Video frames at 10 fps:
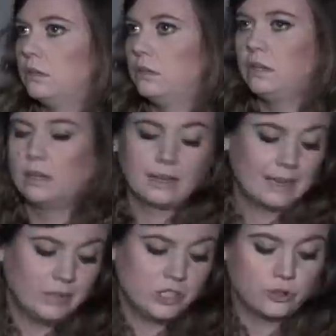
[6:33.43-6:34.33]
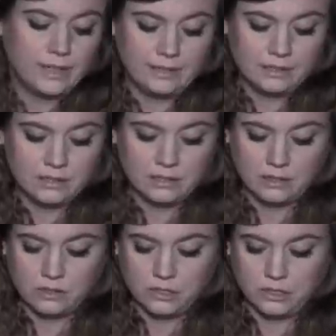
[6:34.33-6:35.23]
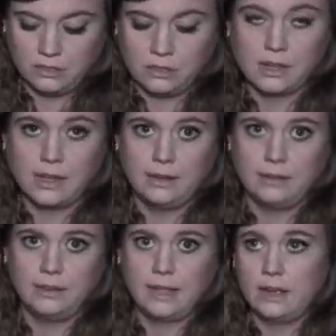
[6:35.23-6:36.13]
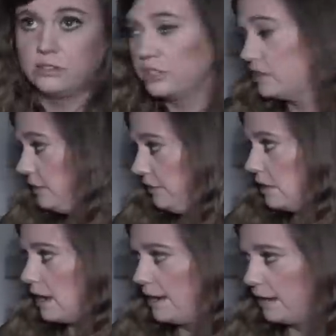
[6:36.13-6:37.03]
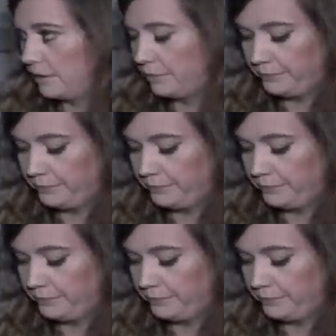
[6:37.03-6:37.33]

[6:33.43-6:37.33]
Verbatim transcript: You can come and join us on uh, the couches if you like.